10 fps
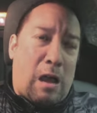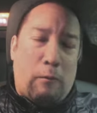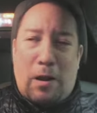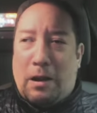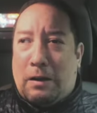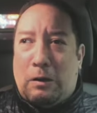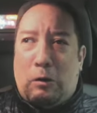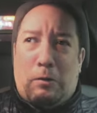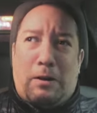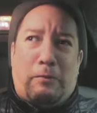I'm not
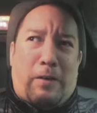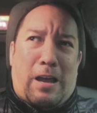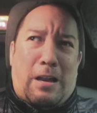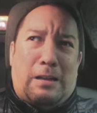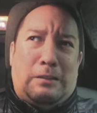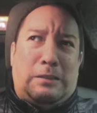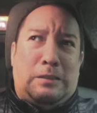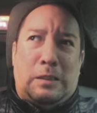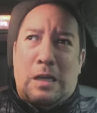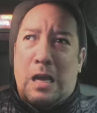condoning
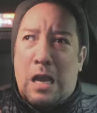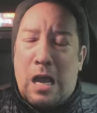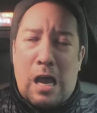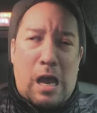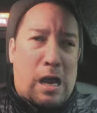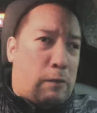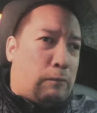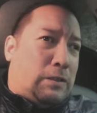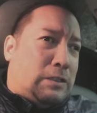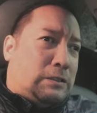violence.
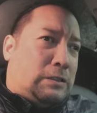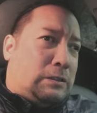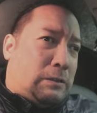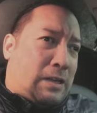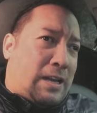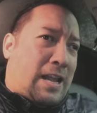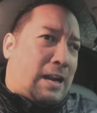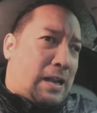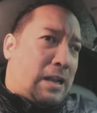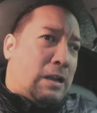I'm just
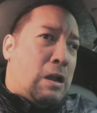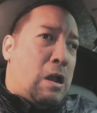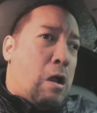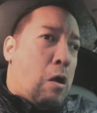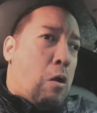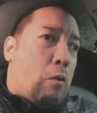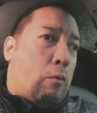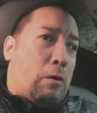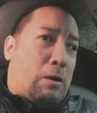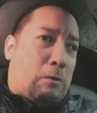connecting
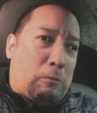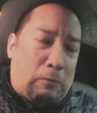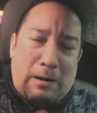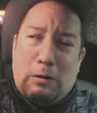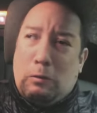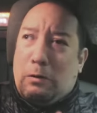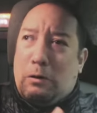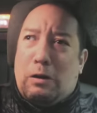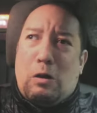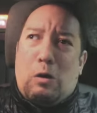what real
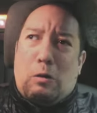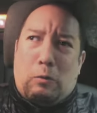New York